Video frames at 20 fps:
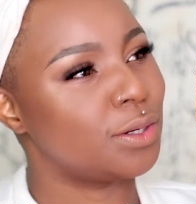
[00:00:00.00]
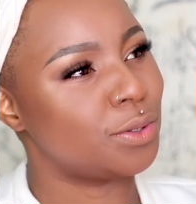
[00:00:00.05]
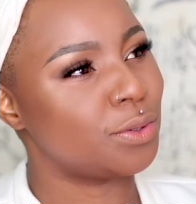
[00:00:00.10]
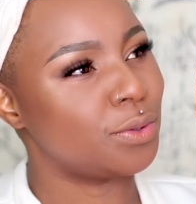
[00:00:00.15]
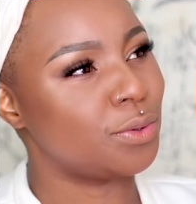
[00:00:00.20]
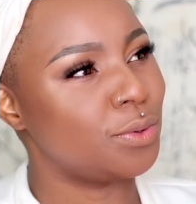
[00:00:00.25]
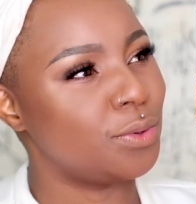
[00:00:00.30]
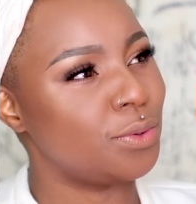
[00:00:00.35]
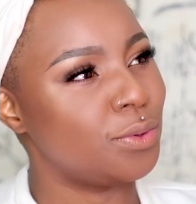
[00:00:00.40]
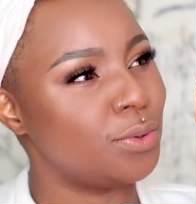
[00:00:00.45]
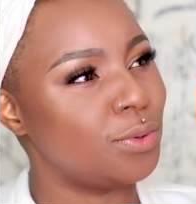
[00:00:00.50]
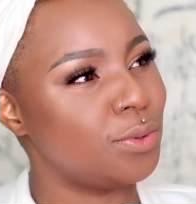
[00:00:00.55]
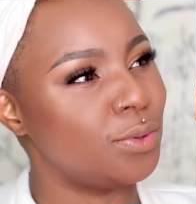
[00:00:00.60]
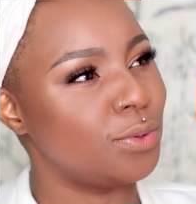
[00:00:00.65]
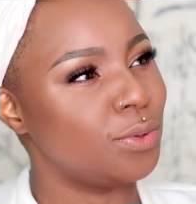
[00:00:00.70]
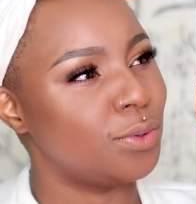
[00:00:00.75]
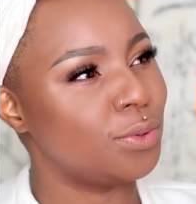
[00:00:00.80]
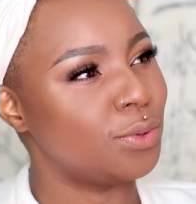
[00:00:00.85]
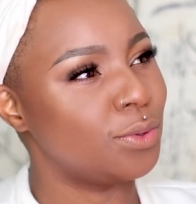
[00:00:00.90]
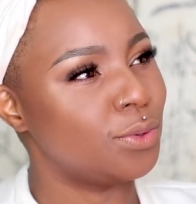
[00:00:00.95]
do
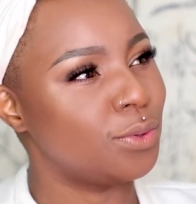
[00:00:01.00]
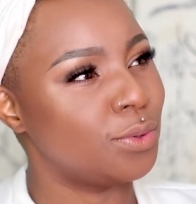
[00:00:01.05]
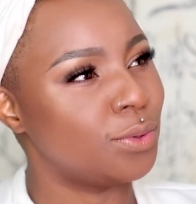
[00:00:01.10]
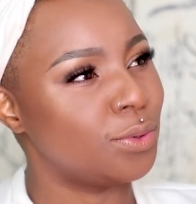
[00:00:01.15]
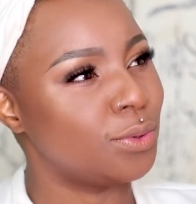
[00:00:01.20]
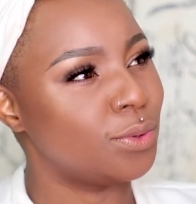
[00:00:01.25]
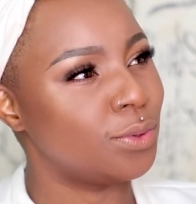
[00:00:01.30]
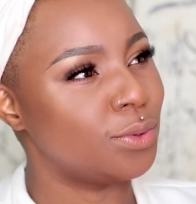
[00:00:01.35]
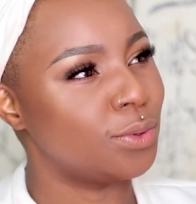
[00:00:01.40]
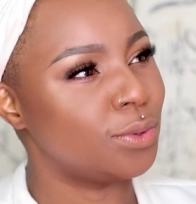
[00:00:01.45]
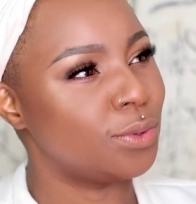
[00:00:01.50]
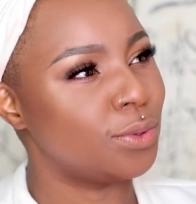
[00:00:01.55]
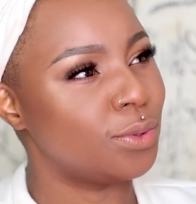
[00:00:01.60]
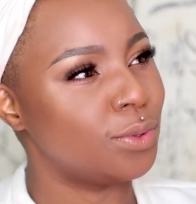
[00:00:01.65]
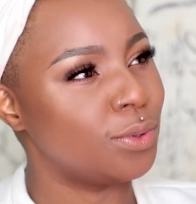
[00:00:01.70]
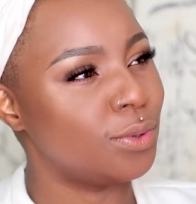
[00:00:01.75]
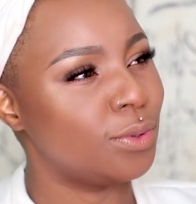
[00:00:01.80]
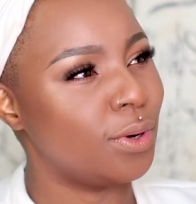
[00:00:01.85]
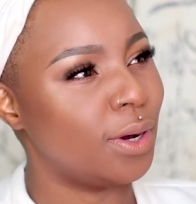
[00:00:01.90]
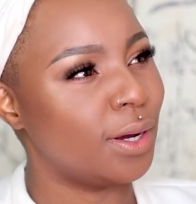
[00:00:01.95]

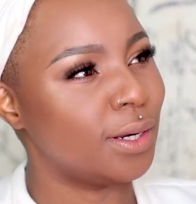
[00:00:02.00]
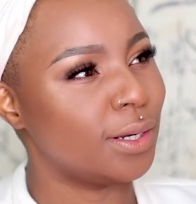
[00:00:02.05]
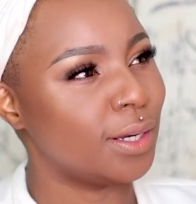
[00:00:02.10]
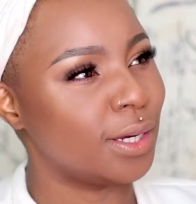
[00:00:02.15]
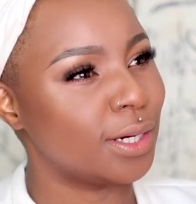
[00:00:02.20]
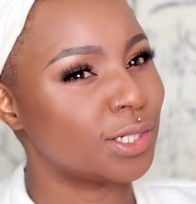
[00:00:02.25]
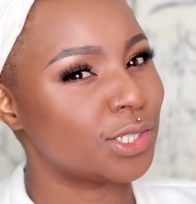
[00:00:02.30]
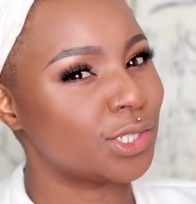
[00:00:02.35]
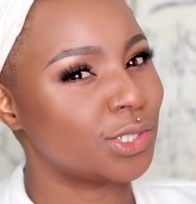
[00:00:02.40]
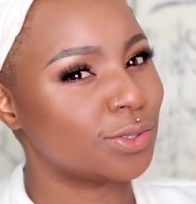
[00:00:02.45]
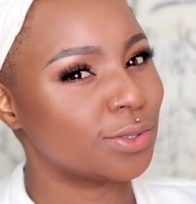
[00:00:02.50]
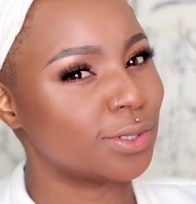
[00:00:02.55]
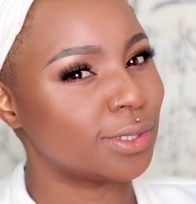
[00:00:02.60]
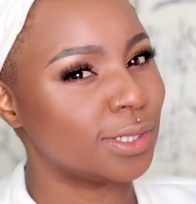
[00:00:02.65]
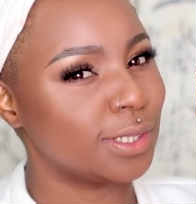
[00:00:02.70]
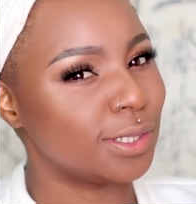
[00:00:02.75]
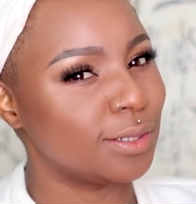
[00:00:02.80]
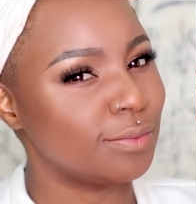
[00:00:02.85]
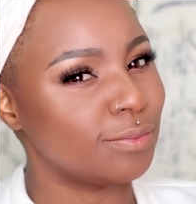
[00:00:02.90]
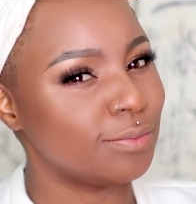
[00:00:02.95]
an extra
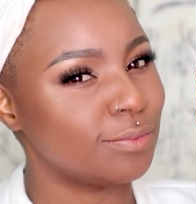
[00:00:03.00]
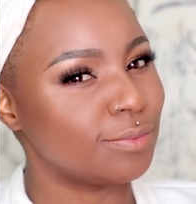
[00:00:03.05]
lip?